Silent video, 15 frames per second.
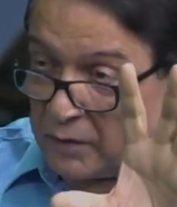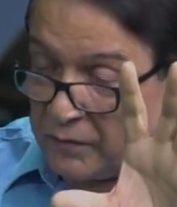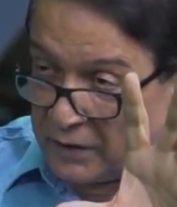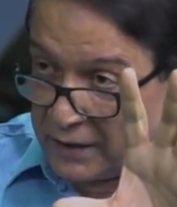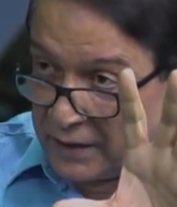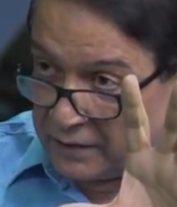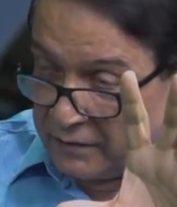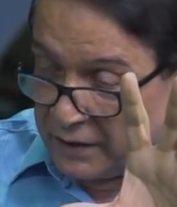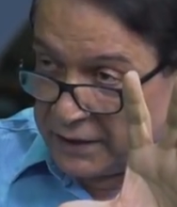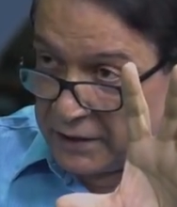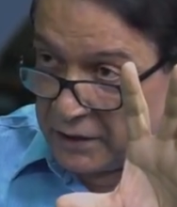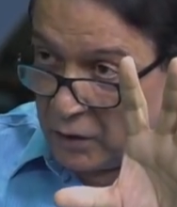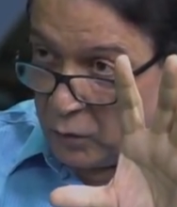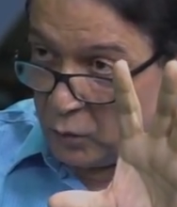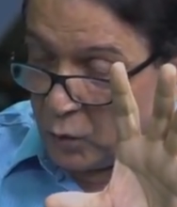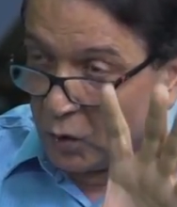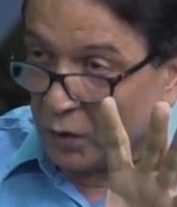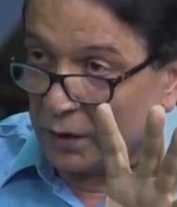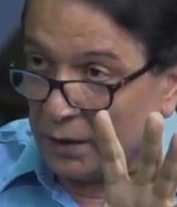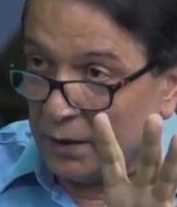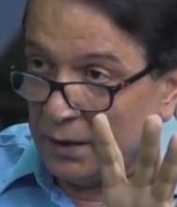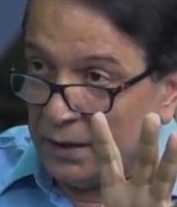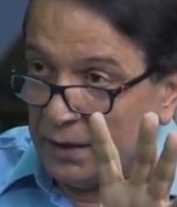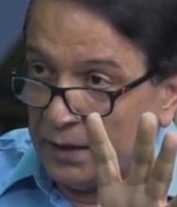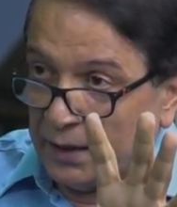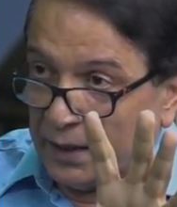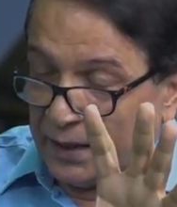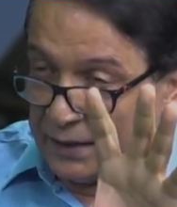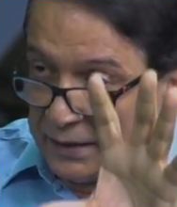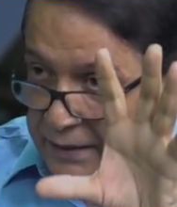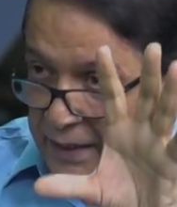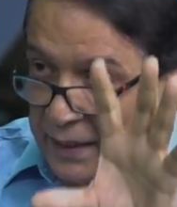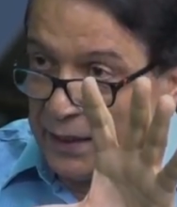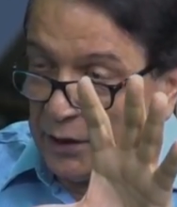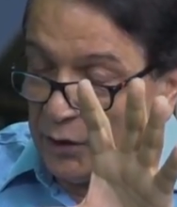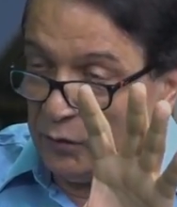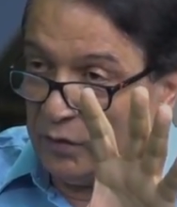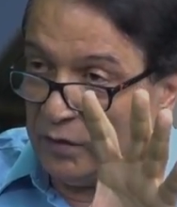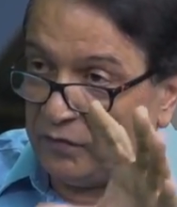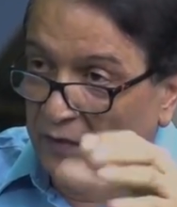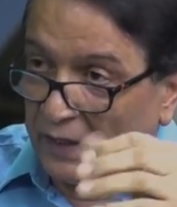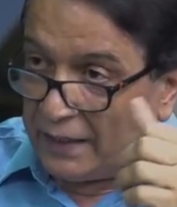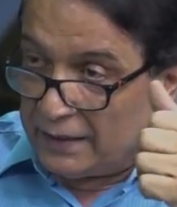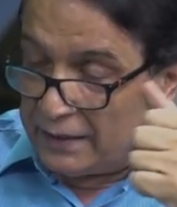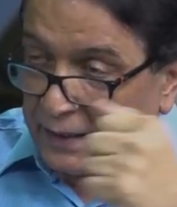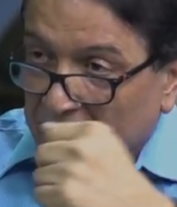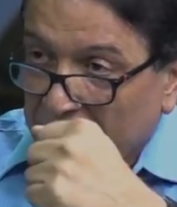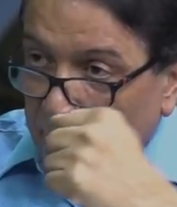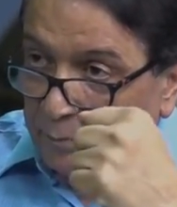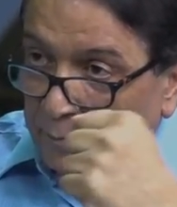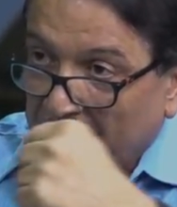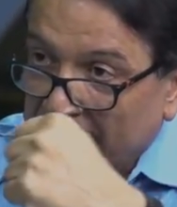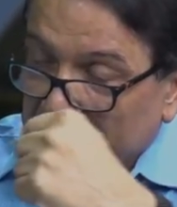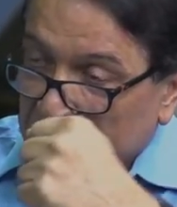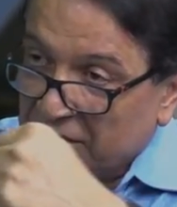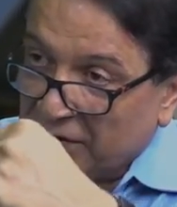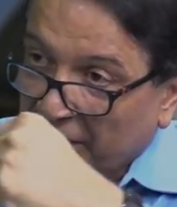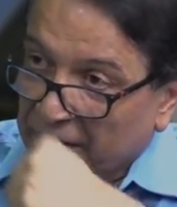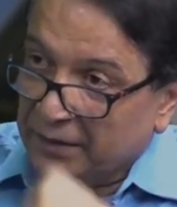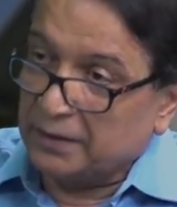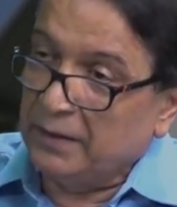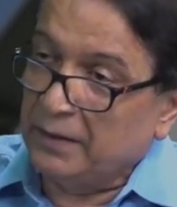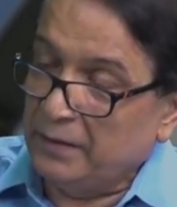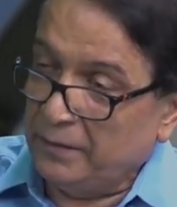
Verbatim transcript: of a conventional war, and there you will find their combined strength.